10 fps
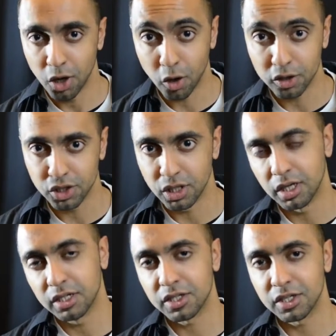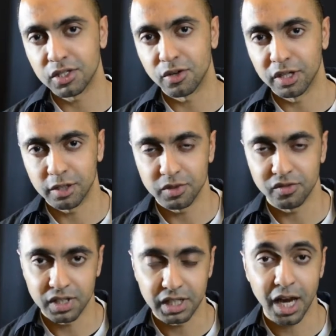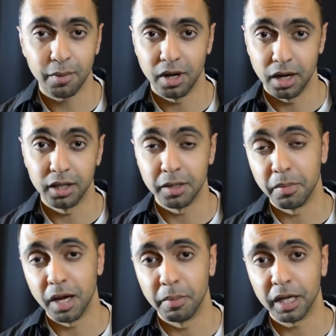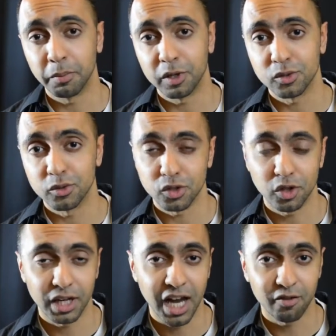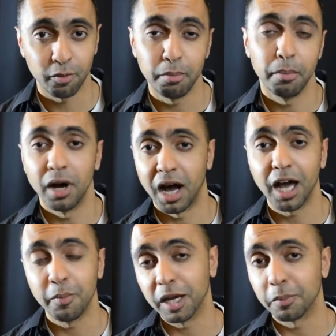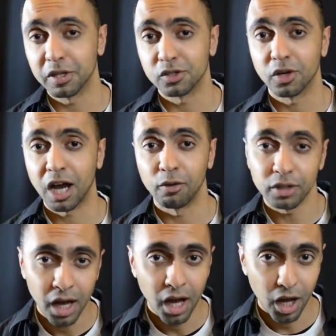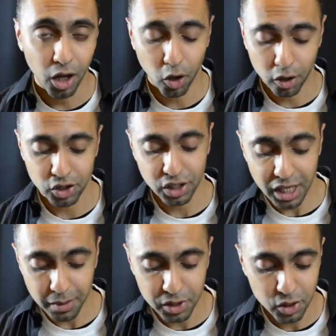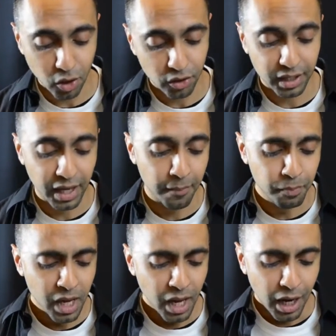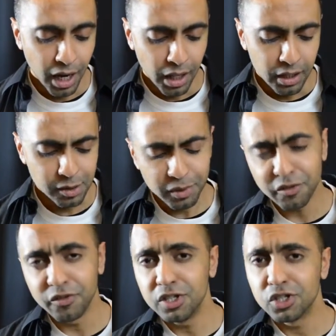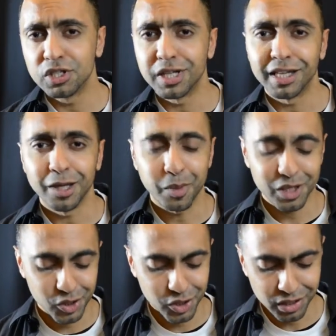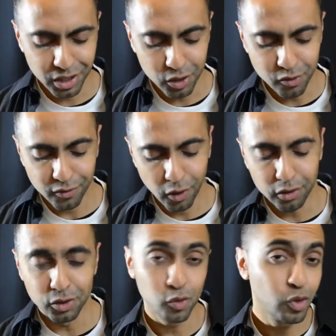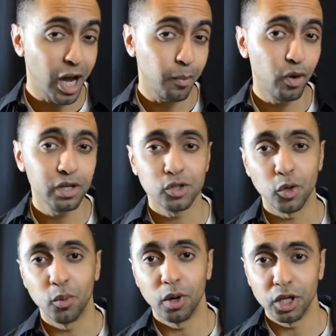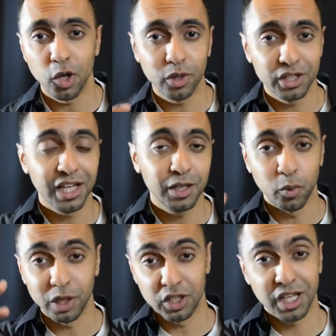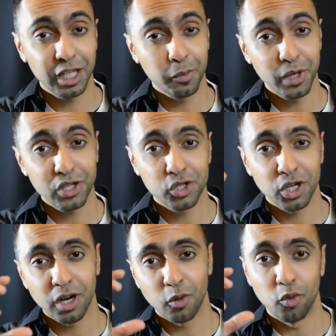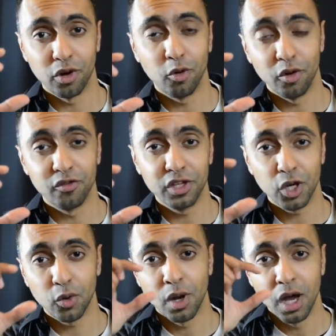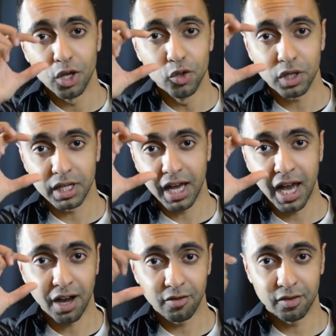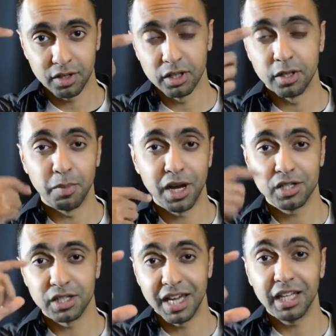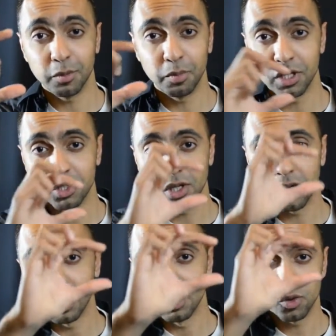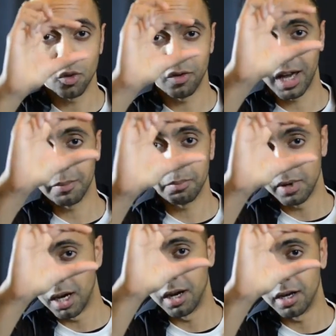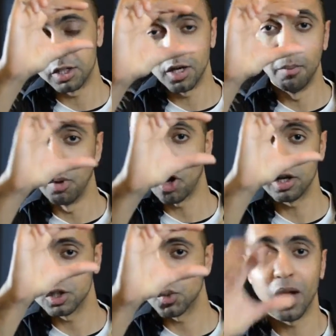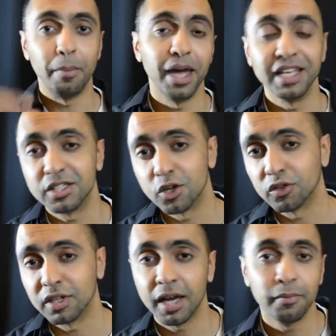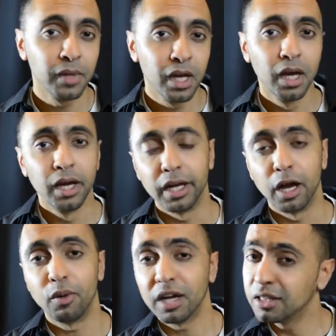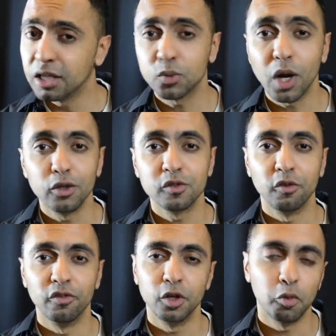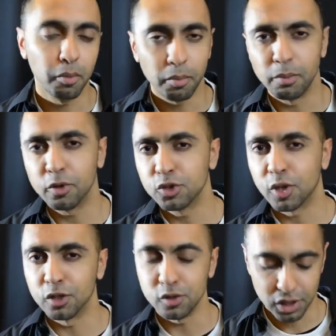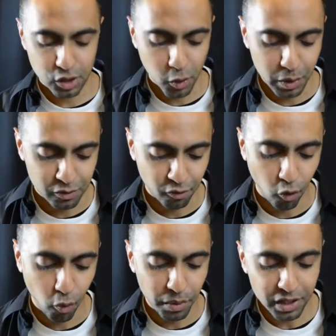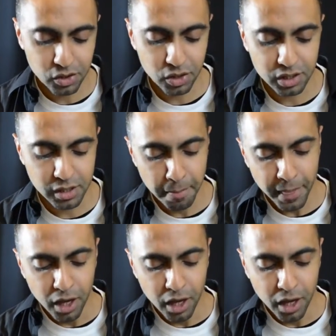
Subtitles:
larger sensor in terms of the megapixels, so you're going to have a higher megapixel count, a larger image on there. Some of the features that they mentioned, you've got dual camera, so you know when you're taking a picture or a video, you can have the person taking the picture sort of like a block, a square pasted on there. Now I think that's quite useful video. I'm not sure I'd use it so much for pictures.